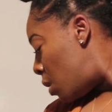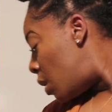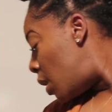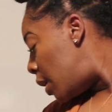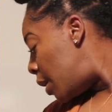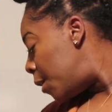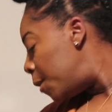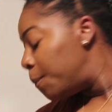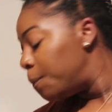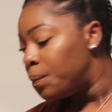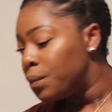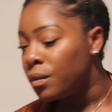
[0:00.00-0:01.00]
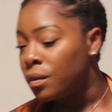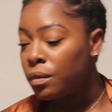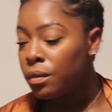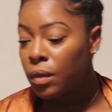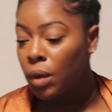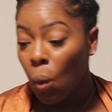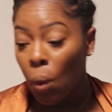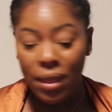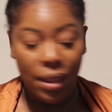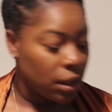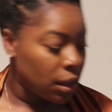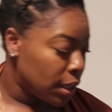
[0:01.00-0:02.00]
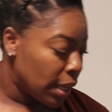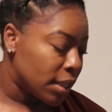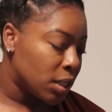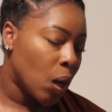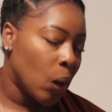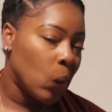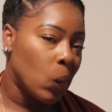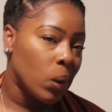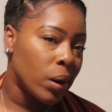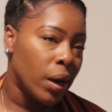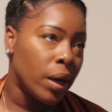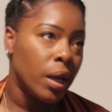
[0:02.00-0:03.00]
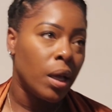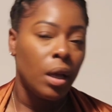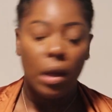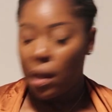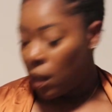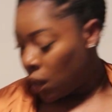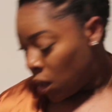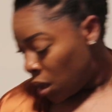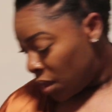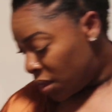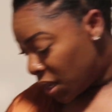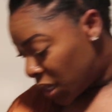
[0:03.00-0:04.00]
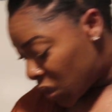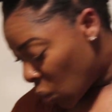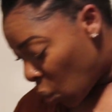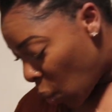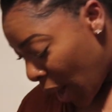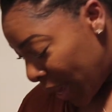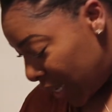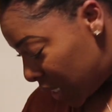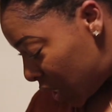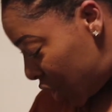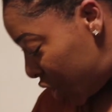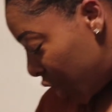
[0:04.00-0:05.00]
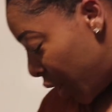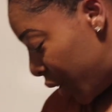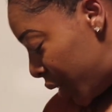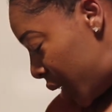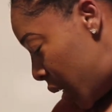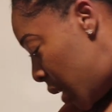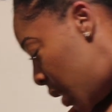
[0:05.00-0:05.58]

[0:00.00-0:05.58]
what they look like. So I ordered this white shirt